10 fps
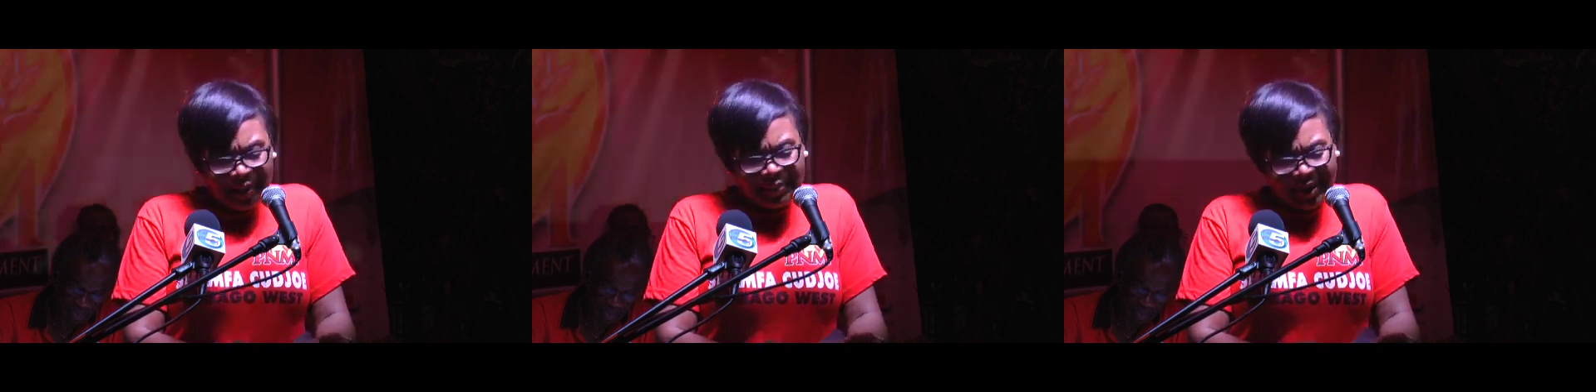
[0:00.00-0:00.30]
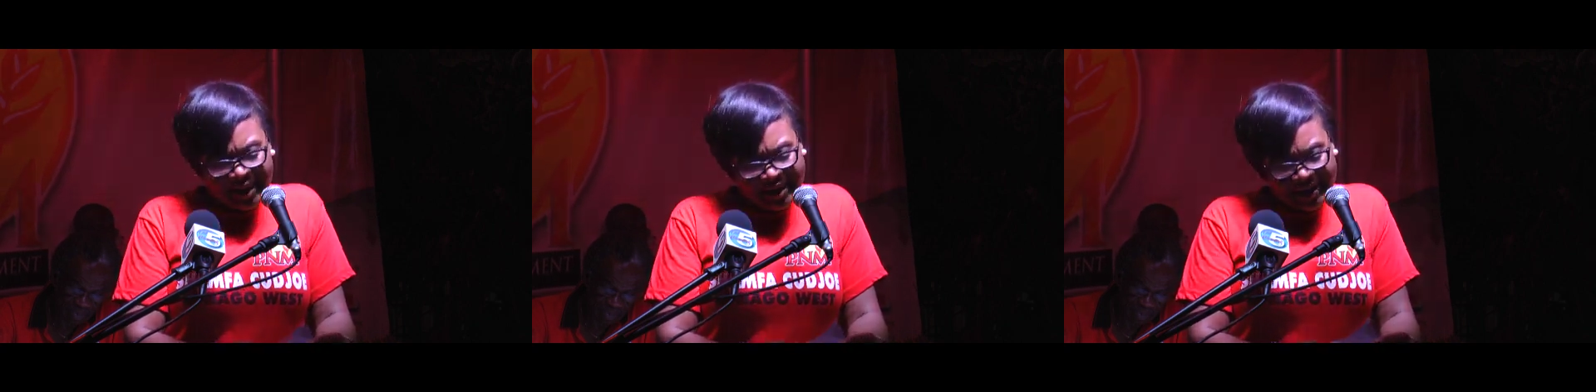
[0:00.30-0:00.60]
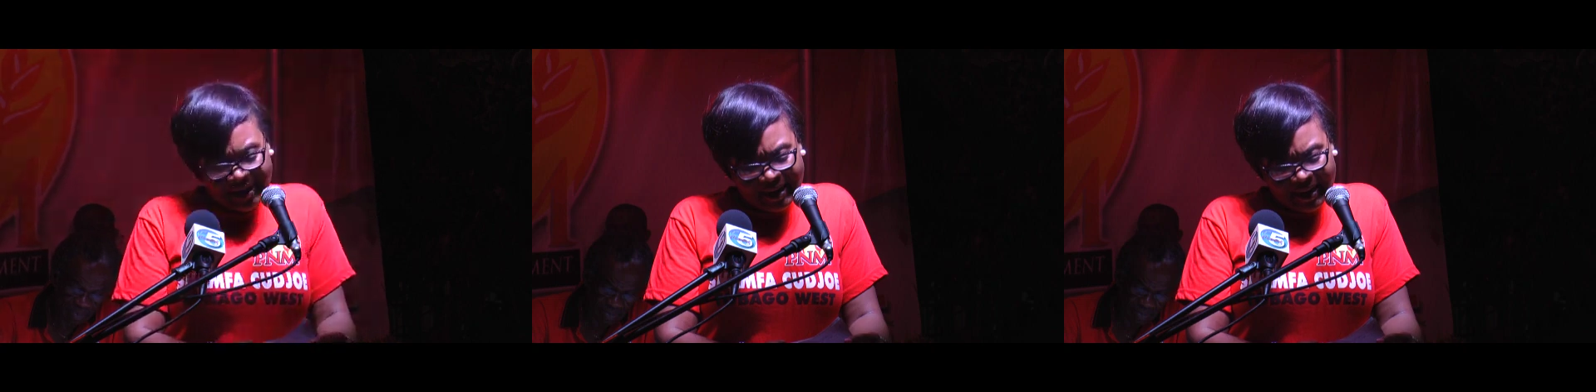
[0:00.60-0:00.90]

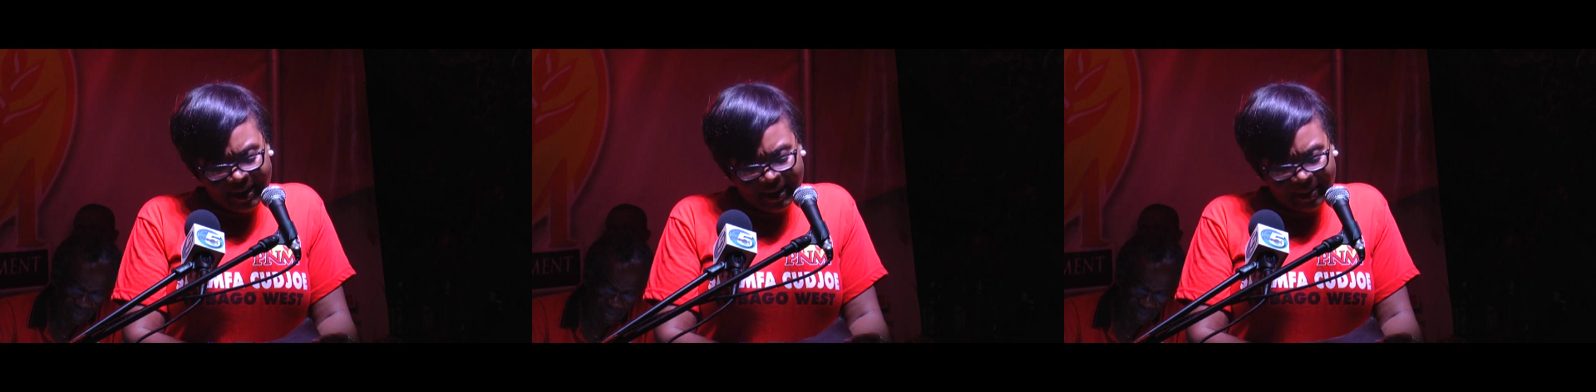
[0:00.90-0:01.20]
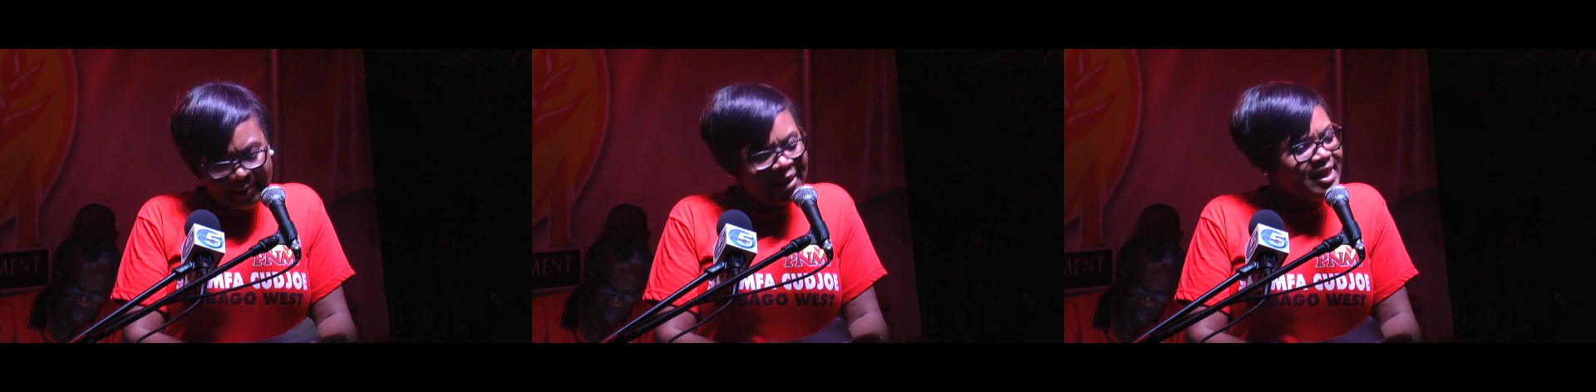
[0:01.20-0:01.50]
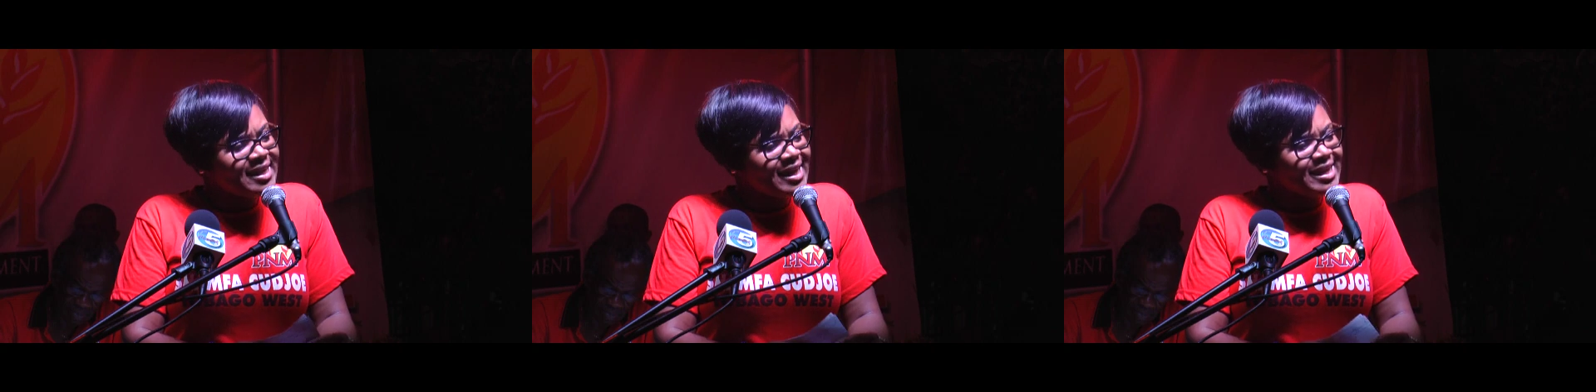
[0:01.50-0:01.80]
but
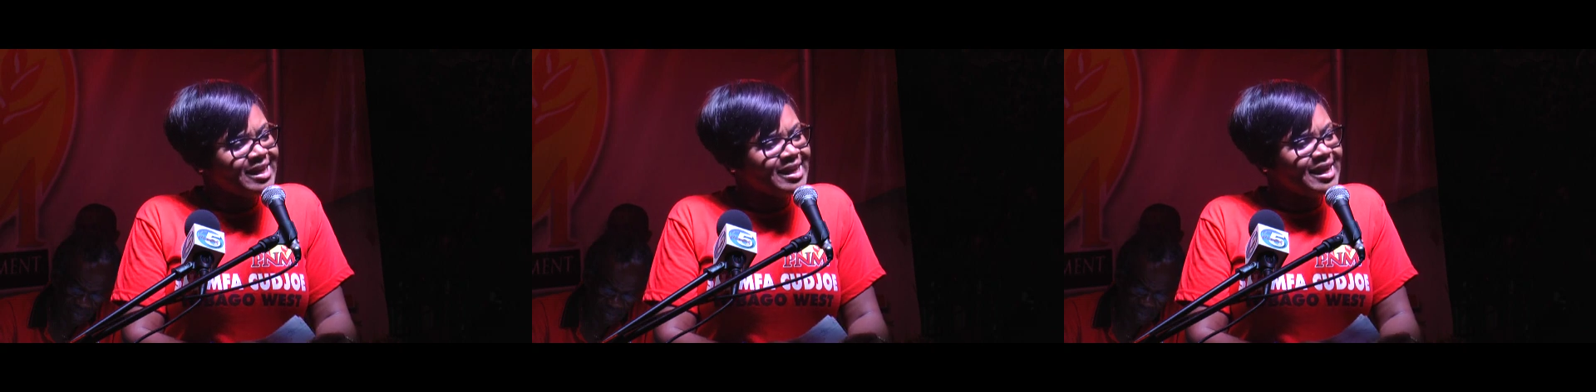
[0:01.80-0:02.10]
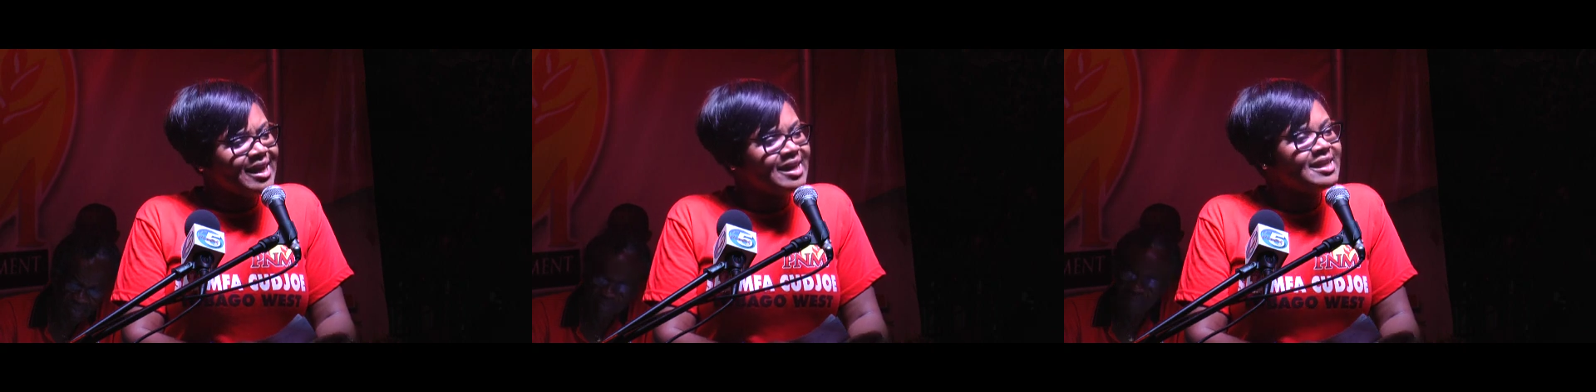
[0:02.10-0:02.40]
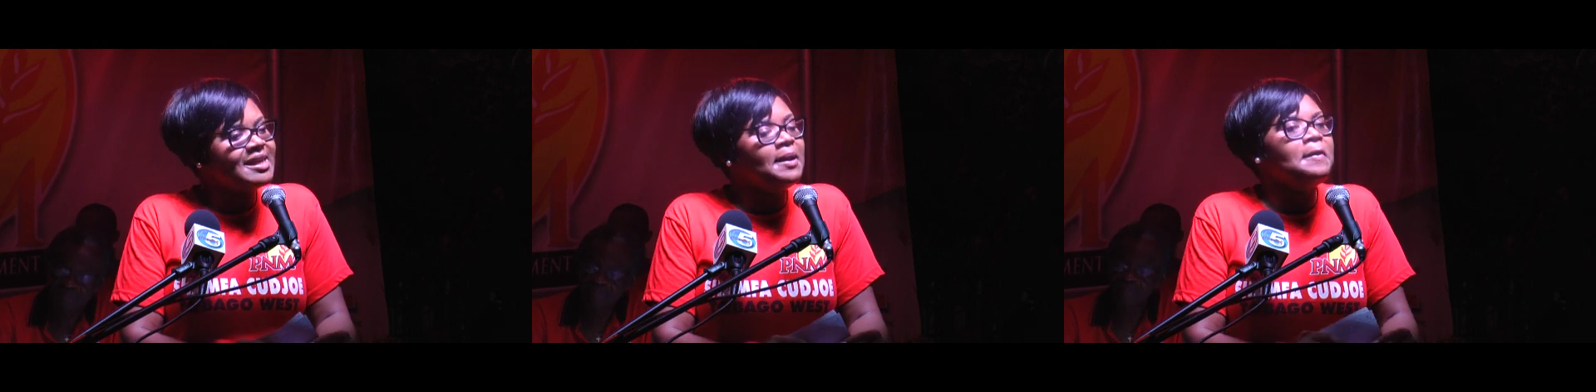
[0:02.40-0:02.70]
brothers and
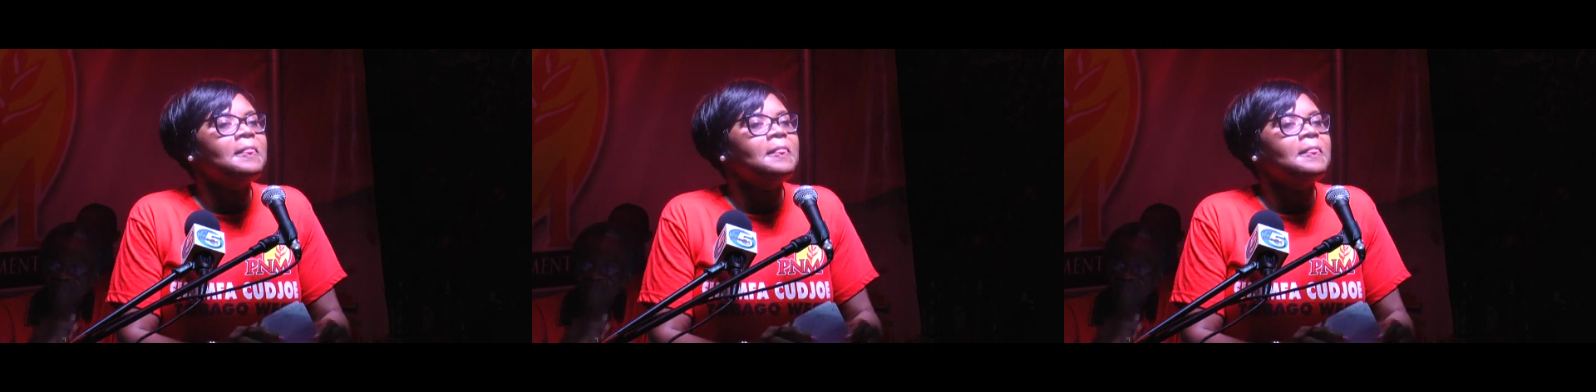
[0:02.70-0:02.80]
sisters,